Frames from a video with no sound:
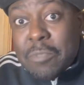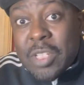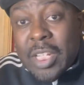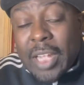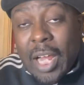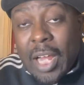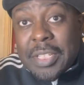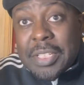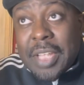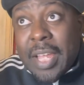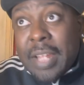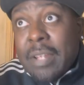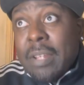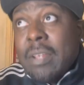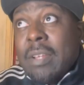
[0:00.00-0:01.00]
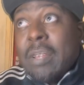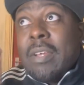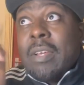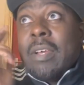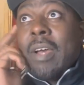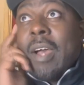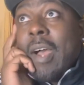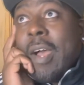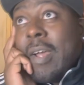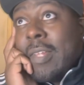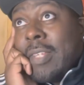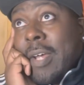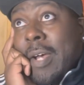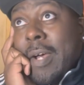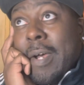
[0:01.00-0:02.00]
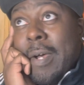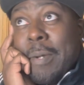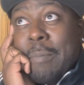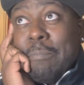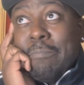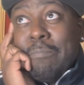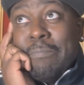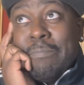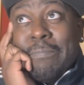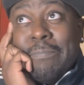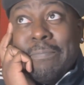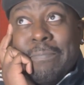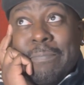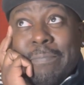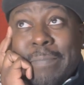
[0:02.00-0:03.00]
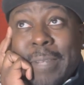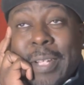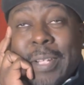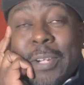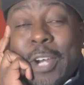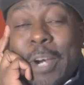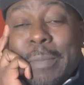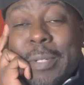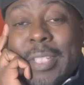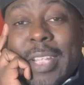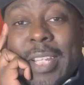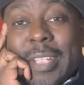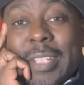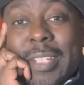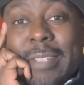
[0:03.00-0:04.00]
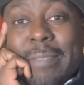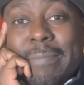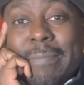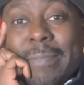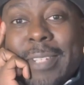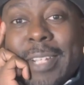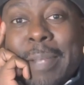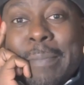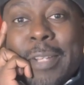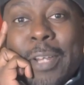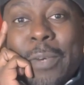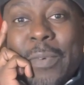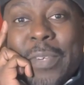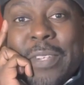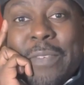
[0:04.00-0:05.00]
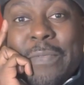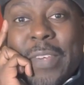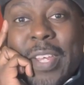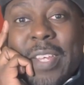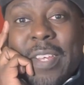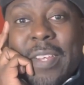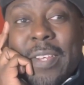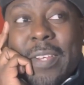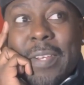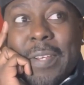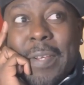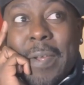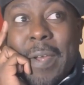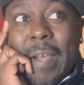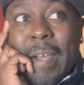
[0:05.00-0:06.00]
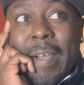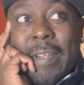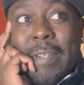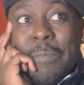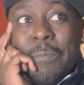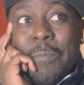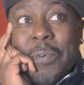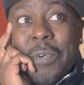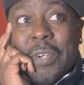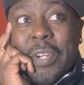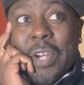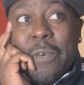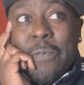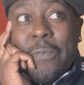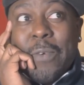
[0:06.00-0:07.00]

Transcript: 10 out of 10. And in the comment section, let me know what you think, and we'll go